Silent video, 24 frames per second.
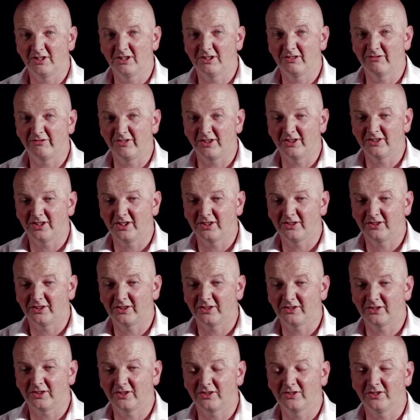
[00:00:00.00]
it's a fantastic
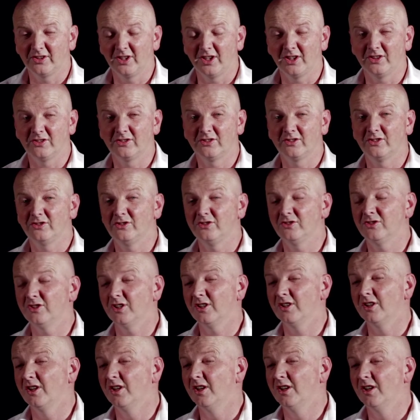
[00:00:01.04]
success. Because she
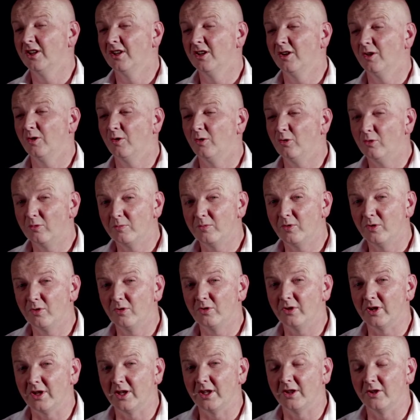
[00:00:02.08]
said, all
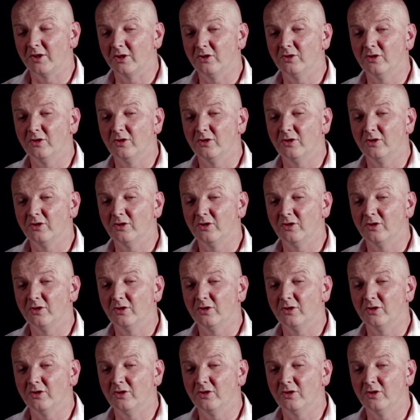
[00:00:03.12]
morning in the